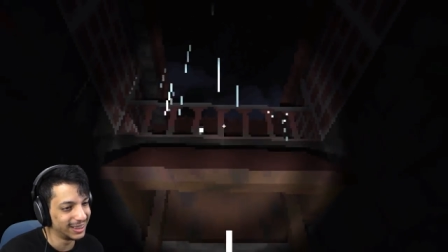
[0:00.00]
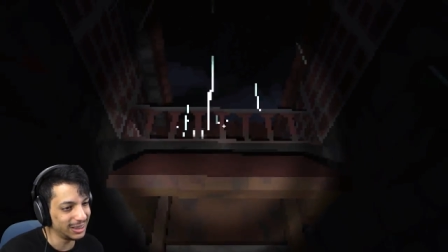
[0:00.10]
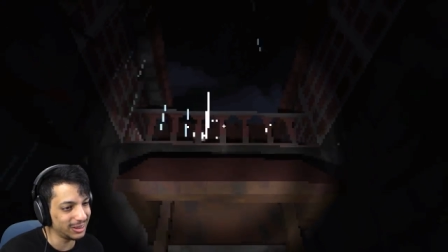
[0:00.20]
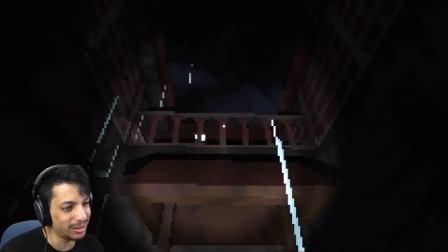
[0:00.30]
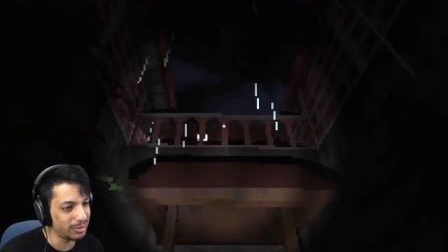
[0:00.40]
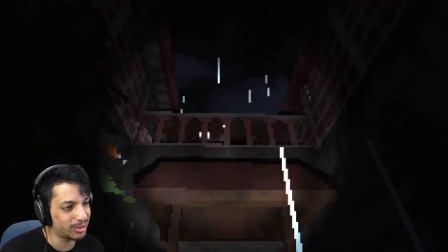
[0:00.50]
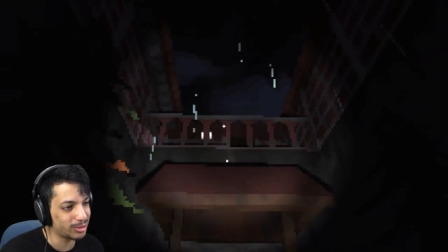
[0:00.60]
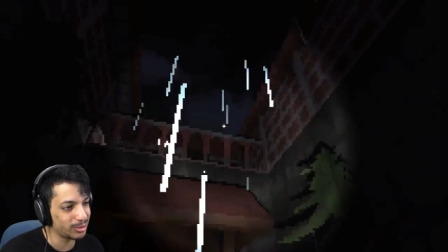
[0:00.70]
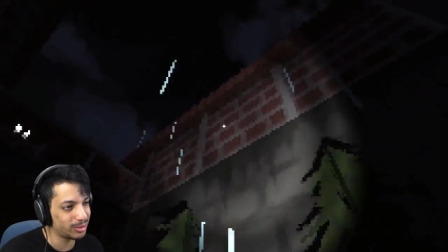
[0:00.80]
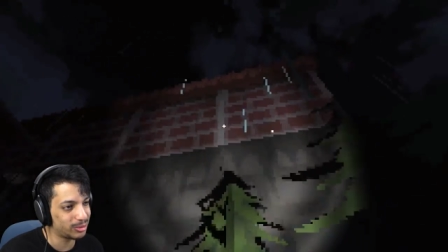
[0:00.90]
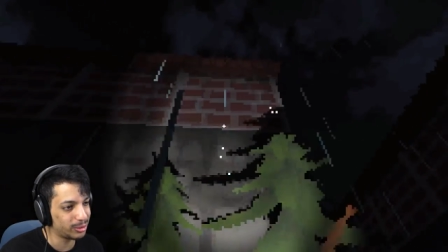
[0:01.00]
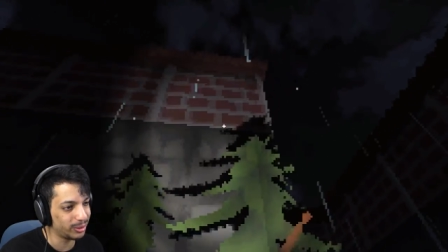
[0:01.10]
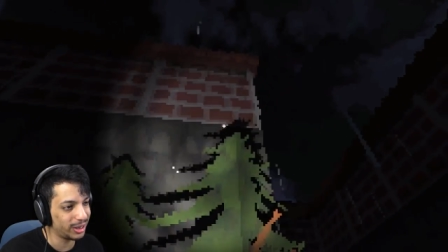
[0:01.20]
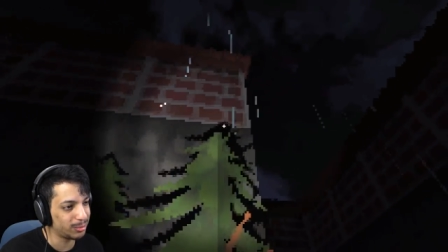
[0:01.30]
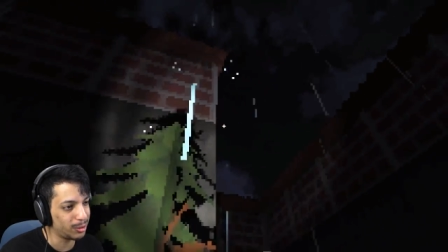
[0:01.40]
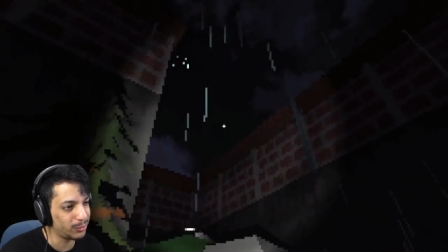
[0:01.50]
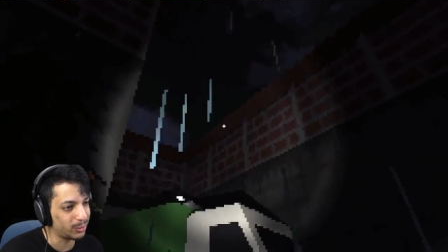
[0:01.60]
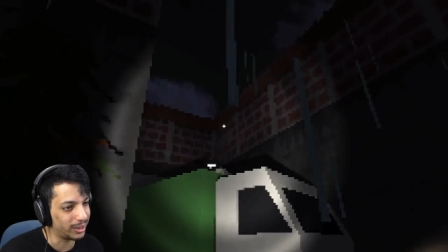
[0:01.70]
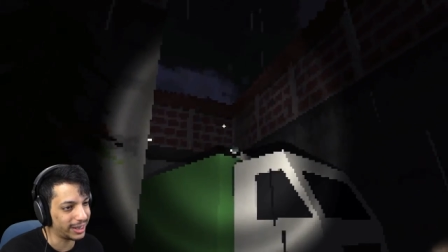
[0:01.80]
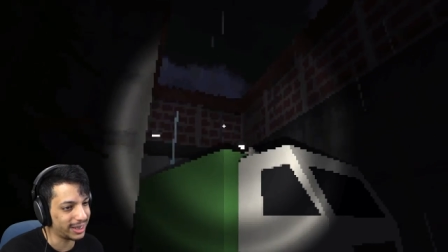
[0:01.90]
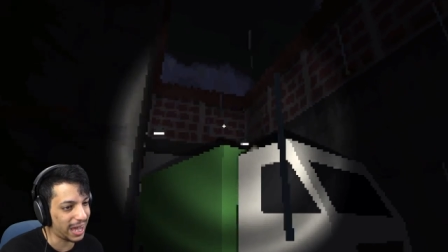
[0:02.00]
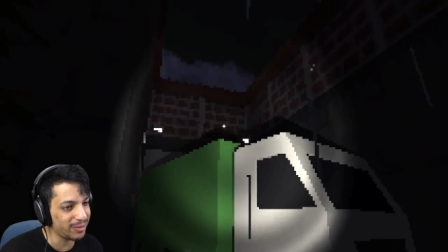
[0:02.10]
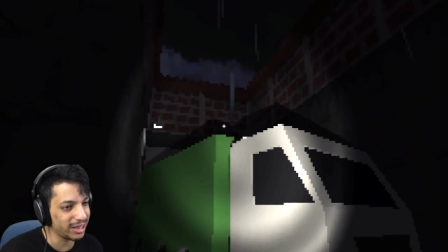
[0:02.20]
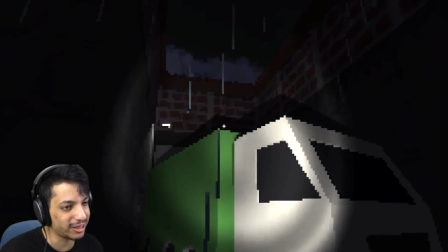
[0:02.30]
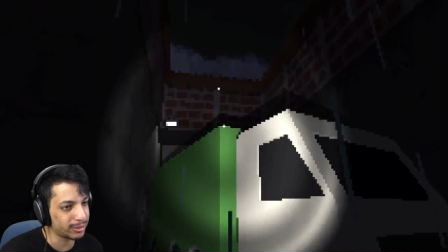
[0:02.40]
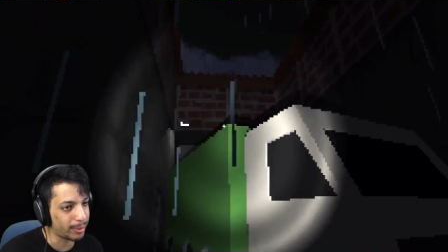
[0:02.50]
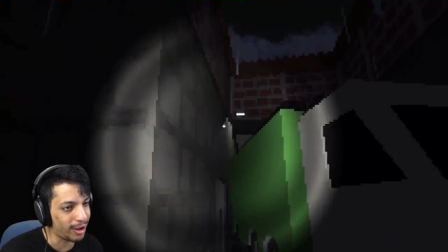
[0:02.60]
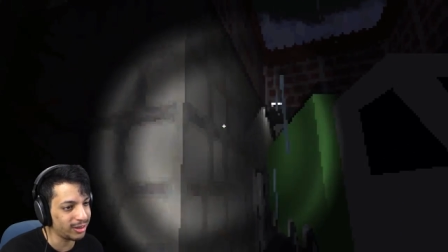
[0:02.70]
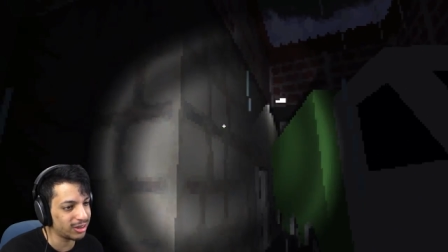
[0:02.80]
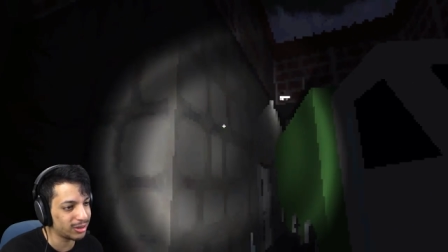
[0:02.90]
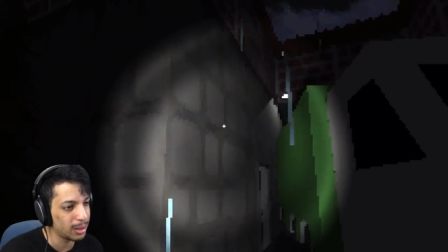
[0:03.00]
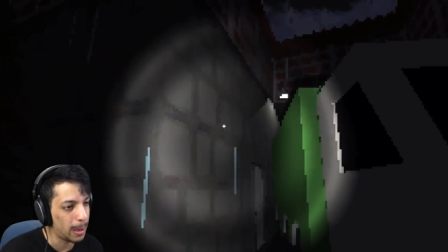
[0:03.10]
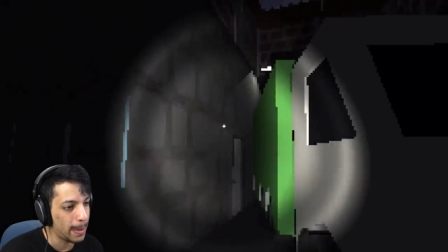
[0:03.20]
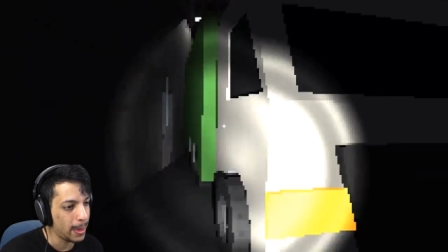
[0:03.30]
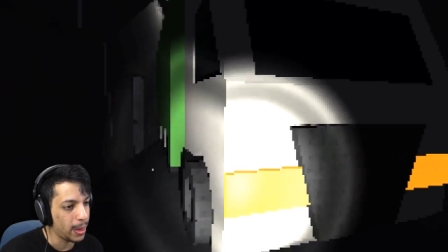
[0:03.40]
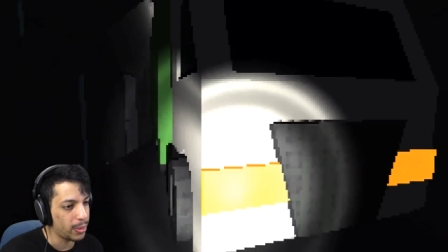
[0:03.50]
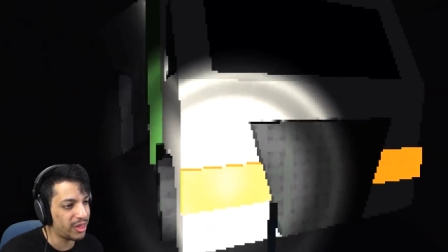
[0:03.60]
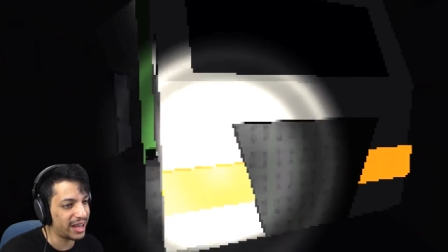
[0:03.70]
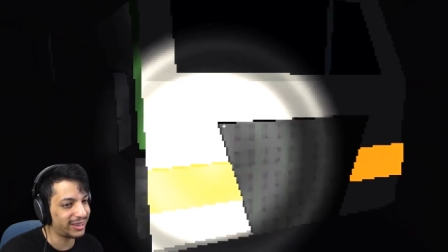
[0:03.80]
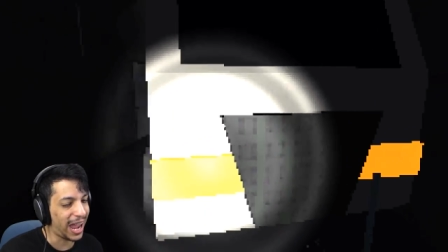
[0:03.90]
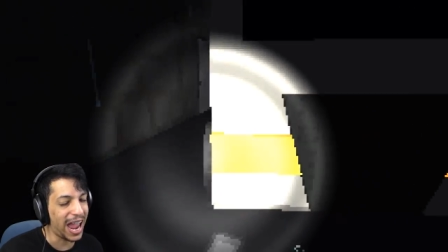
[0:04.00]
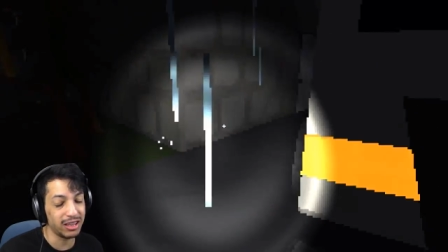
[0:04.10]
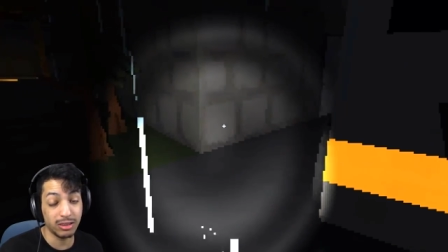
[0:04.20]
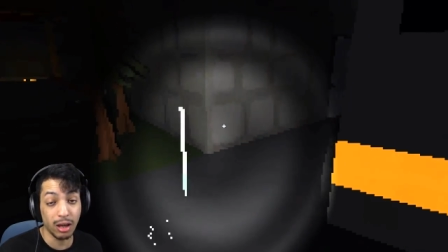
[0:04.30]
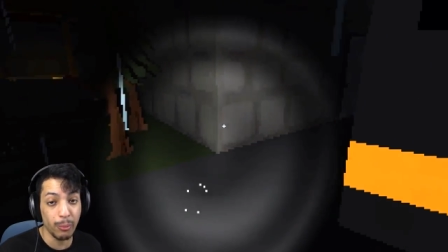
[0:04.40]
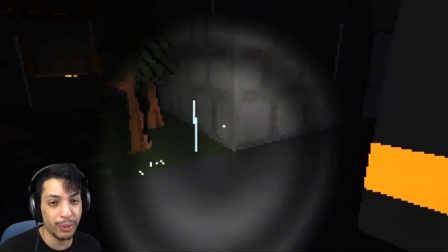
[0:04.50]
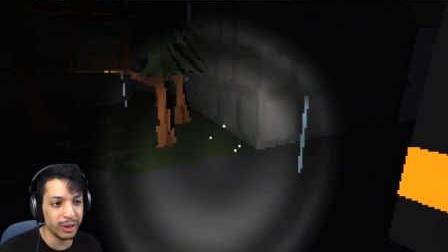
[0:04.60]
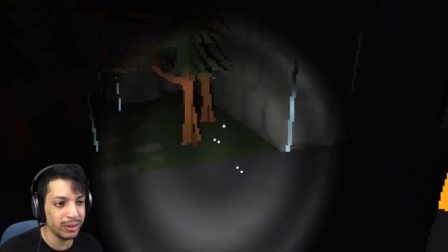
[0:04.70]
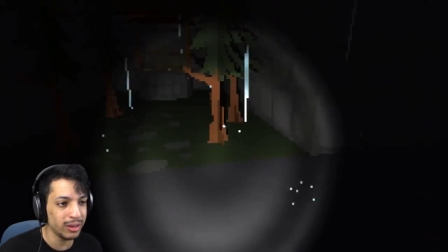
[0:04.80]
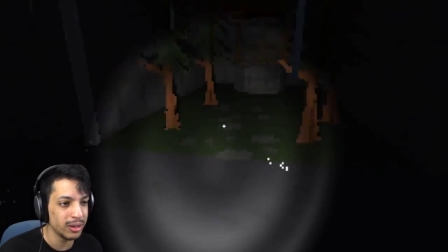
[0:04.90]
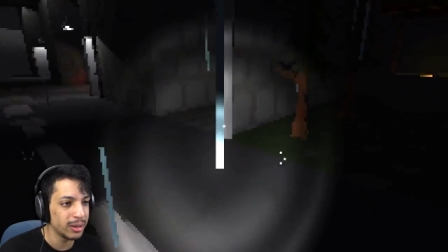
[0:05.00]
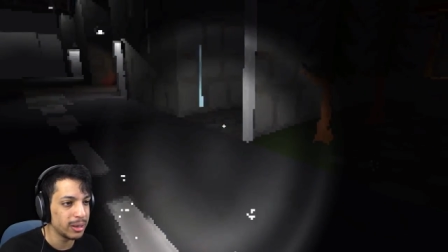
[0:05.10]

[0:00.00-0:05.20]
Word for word: This game truly is beautiful. Like, it has, like, spots that has something...